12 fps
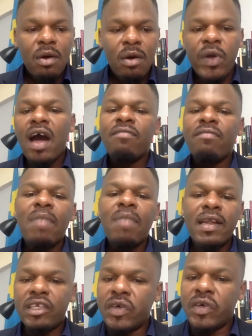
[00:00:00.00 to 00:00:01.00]
we have
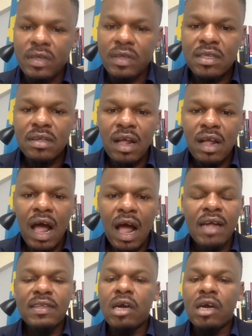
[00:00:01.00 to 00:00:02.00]
managers
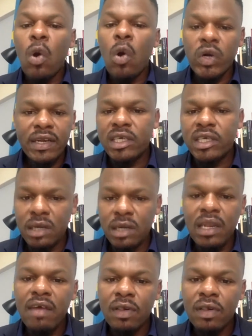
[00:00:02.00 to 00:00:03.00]
at the
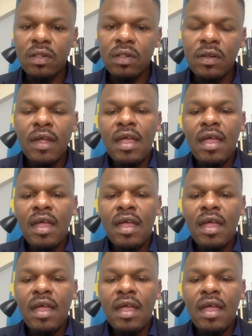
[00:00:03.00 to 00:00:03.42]
coordination level.